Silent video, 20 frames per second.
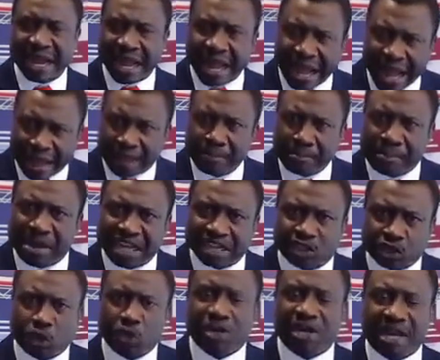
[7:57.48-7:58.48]

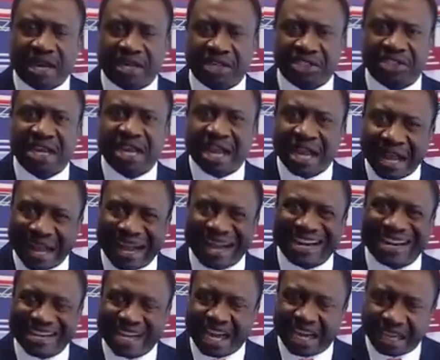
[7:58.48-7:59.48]
Ambazonians
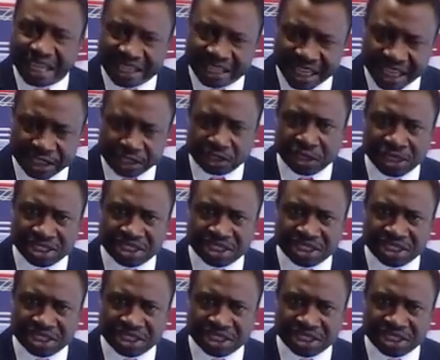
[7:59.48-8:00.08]
at that detention